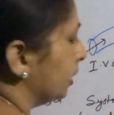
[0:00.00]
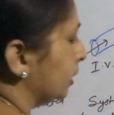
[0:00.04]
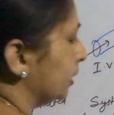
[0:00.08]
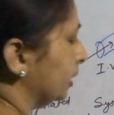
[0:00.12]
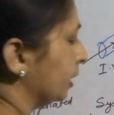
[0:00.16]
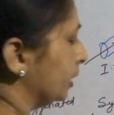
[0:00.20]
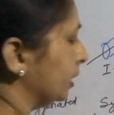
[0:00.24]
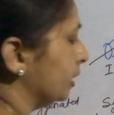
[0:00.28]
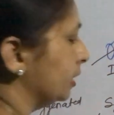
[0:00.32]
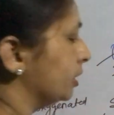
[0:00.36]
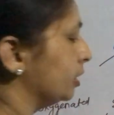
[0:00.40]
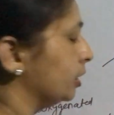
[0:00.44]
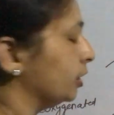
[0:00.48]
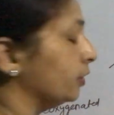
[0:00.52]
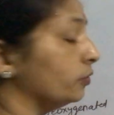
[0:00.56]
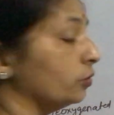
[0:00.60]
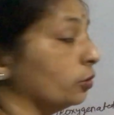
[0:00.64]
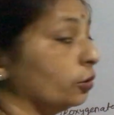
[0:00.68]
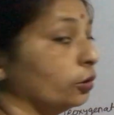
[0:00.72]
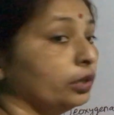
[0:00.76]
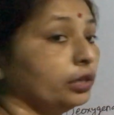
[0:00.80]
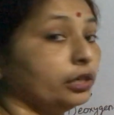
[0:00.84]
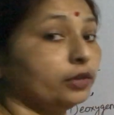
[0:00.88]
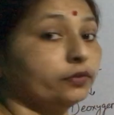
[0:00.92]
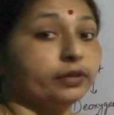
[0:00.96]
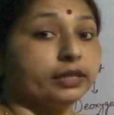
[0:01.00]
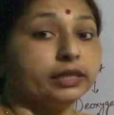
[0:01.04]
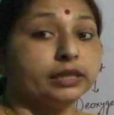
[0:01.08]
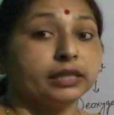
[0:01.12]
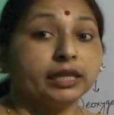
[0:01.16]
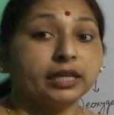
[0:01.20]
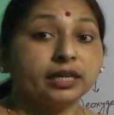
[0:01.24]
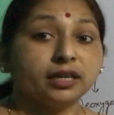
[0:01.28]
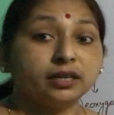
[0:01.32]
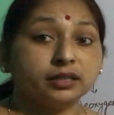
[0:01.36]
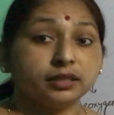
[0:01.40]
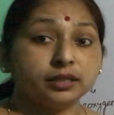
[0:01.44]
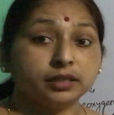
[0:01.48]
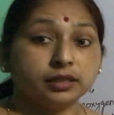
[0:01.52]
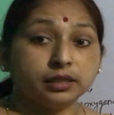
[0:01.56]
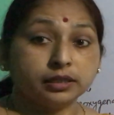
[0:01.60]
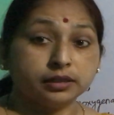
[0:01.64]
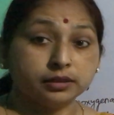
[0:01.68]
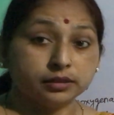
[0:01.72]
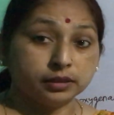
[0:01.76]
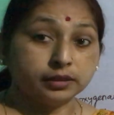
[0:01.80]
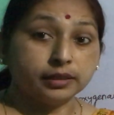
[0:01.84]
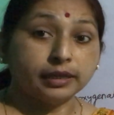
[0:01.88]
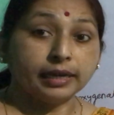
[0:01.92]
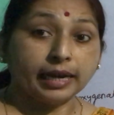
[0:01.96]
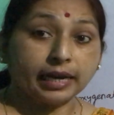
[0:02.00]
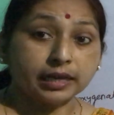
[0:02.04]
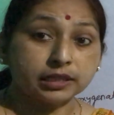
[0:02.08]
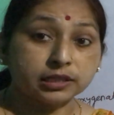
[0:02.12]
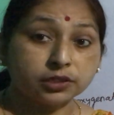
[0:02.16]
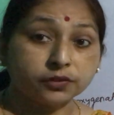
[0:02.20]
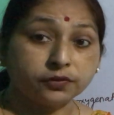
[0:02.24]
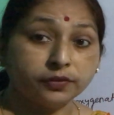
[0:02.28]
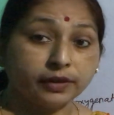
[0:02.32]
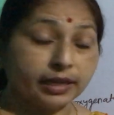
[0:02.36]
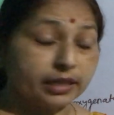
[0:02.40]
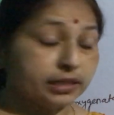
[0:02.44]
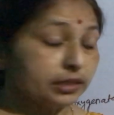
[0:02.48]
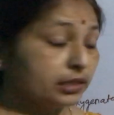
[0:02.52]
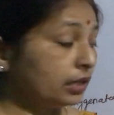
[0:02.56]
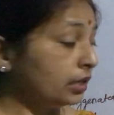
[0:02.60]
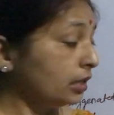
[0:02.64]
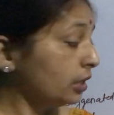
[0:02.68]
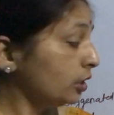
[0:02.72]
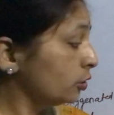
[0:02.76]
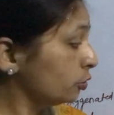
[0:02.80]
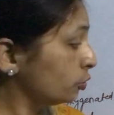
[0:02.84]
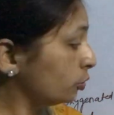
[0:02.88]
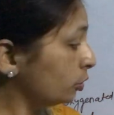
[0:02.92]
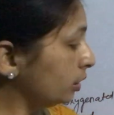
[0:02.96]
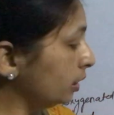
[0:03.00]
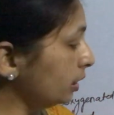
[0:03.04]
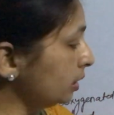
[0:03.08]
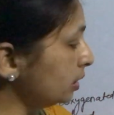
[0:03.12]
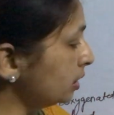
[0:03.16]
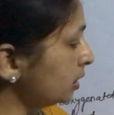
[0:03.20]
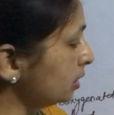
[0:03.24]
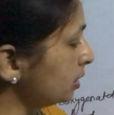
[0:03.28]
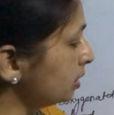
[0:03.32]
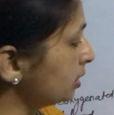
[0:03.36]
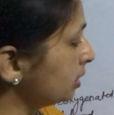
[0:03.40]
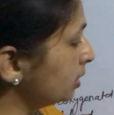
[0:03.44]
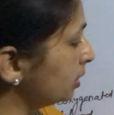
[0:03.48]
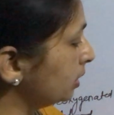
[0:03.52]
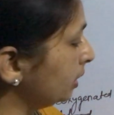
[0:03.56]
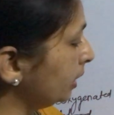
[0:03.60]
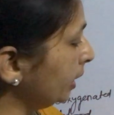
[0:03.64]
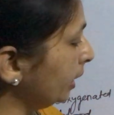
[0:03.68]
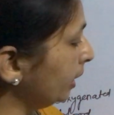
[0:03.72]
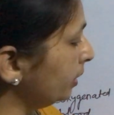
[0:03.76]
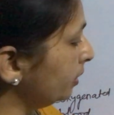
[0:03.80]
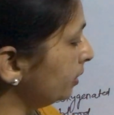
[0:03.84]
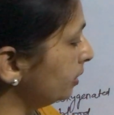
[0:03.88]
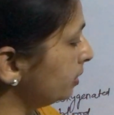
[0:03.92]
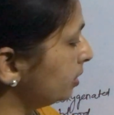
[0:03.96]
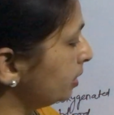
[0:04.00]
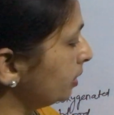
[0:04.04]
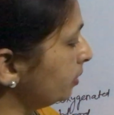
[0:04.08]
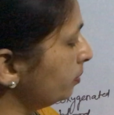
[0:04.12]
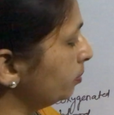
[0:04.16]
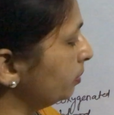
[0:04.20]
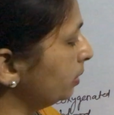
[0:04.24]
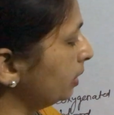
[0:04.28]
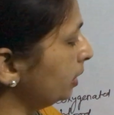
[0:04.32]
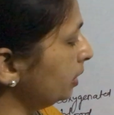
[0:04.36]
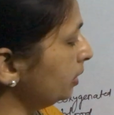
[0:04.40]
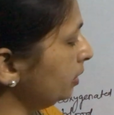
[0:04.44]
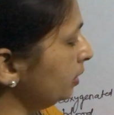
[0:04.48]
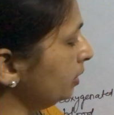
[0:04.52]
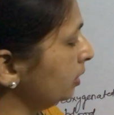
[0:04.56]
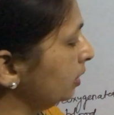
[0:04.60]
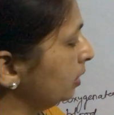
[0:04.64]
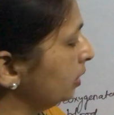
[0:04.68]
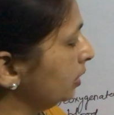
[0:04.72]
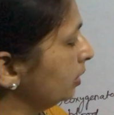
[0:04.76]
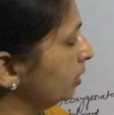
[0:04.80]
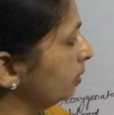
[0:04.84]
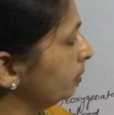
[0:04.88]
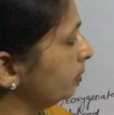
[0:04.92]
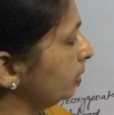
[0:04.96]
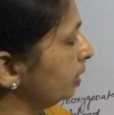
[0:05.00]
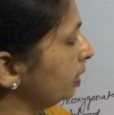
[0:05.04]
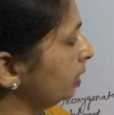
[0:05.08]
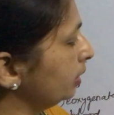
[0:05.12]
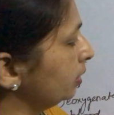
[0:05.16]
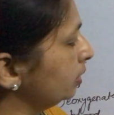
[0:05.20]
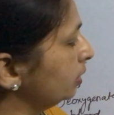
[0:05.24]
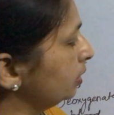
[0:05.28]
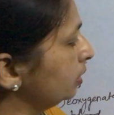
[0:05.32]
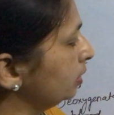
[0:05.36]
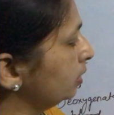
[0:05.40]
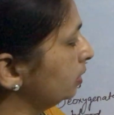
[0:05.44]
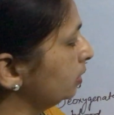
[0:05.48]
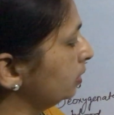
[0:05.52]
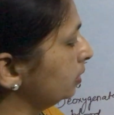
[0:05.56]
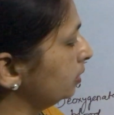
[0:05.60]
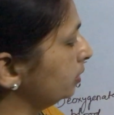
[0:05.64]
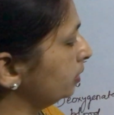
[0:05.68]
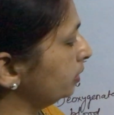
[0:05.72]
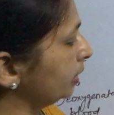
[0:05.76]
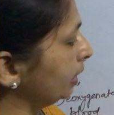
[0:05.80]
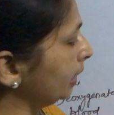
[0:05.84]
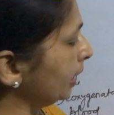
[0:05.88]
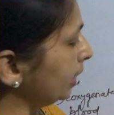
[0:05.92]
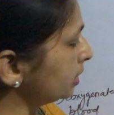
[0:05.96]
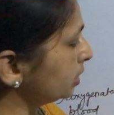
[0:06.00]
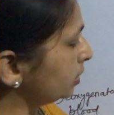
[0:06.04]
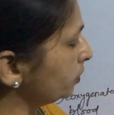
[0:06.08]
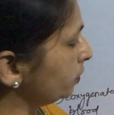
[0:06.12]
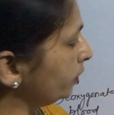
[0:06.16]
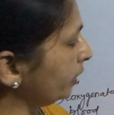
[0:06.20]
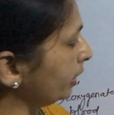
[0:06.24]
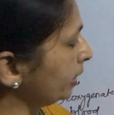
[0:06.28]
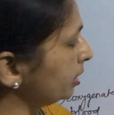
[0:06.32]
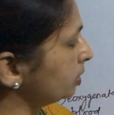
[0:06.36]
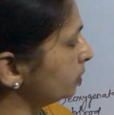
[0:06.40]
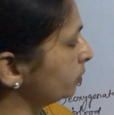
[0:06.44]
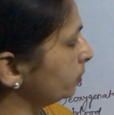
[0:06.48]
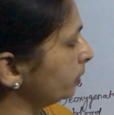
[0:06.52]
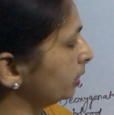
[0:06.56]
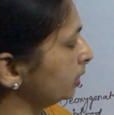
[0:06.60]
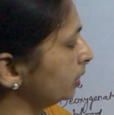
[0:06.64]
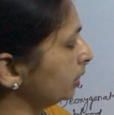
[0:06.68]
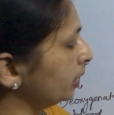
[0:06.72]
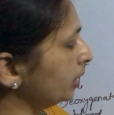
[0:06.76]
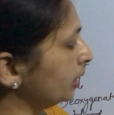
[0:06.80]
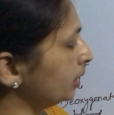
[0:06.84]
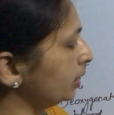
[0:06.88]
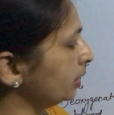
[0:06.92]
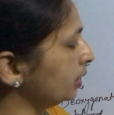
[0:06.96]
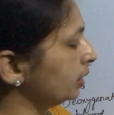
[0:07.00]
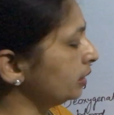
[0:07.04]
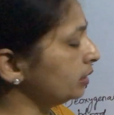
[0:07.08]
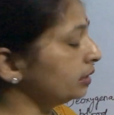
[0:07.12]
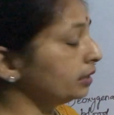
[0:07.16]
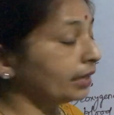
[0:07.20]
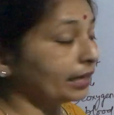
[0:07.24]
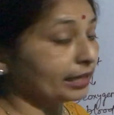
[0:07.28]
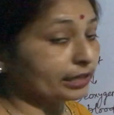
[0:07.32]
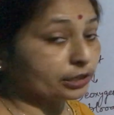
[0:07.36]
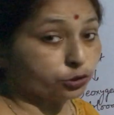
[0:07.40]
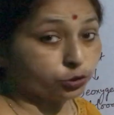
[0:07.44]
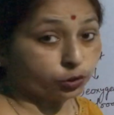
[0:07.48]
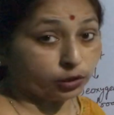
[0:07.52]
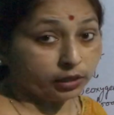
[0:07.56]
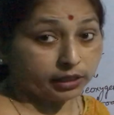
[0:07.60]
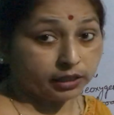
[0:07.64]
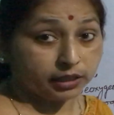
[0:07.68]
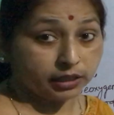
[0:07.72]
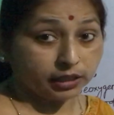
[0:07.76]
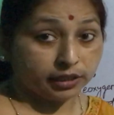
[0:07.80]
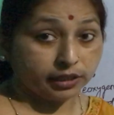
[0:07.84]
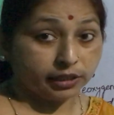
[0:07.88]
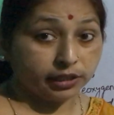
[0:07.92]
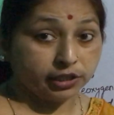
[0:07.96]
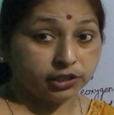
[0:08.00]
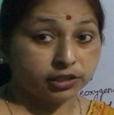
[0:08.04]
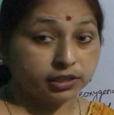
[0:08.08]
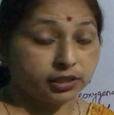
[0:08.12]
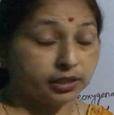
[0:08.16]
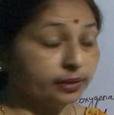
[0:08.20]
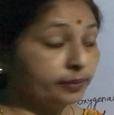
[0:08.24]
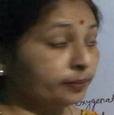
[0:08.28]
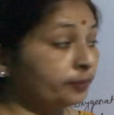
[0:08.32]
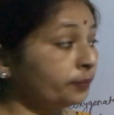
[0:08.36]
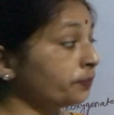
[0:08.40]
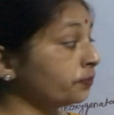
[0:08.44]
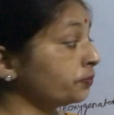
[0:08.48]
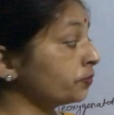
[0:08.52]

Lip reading: they receive only when they are in relaxed phase. So this is, they receive blood in a relaxed phase when they are in diastolic condition.